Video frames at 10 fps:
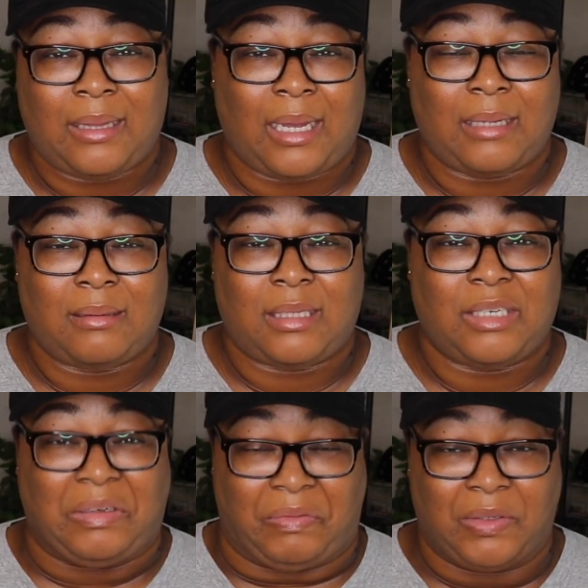Like,
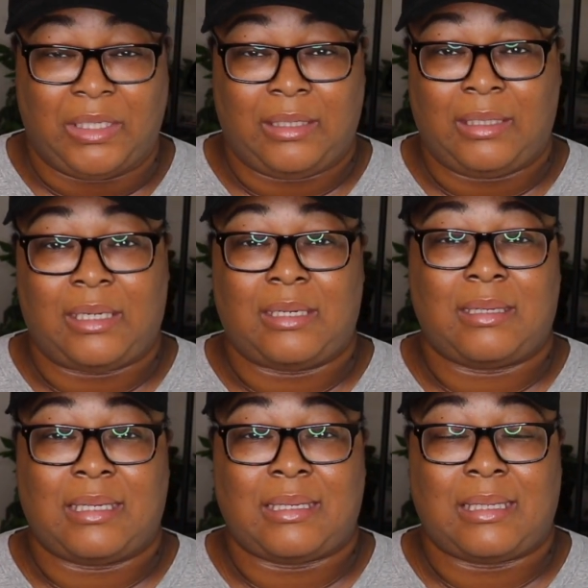they're really
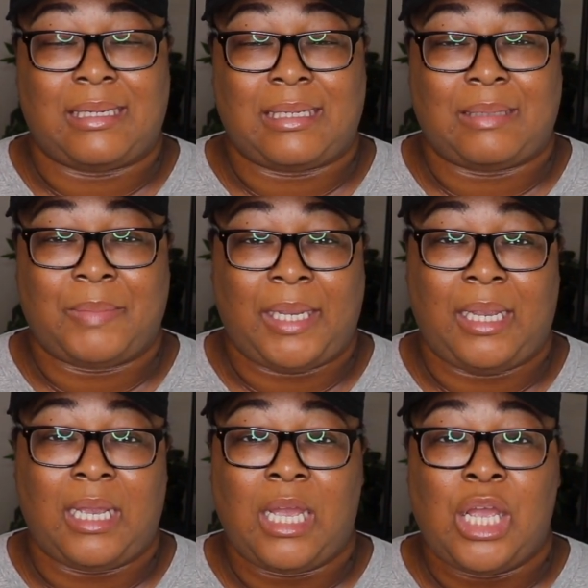non-existent to me.